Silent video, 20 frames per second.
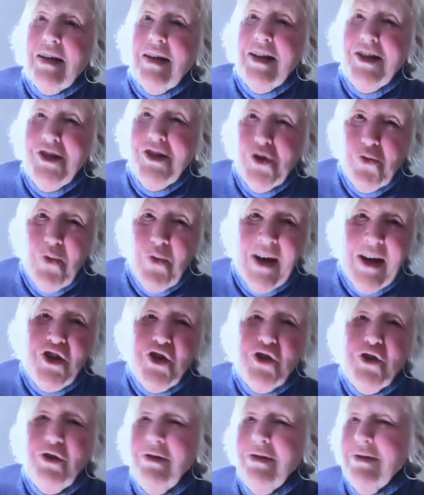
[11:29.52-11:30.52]

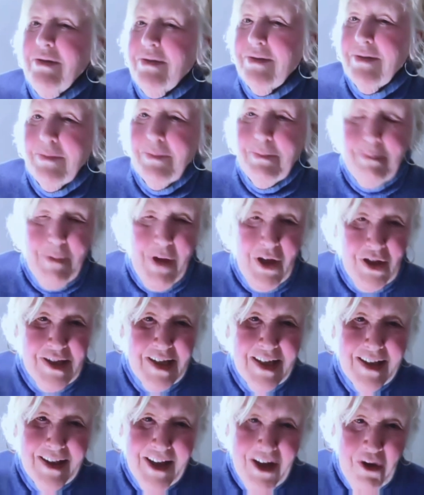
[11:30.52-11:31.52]
interracial,
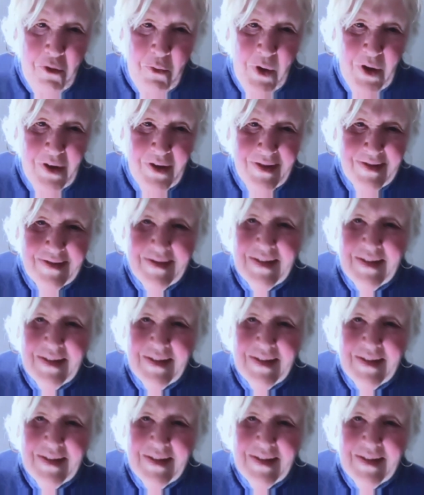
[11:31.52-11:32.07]
multilingual,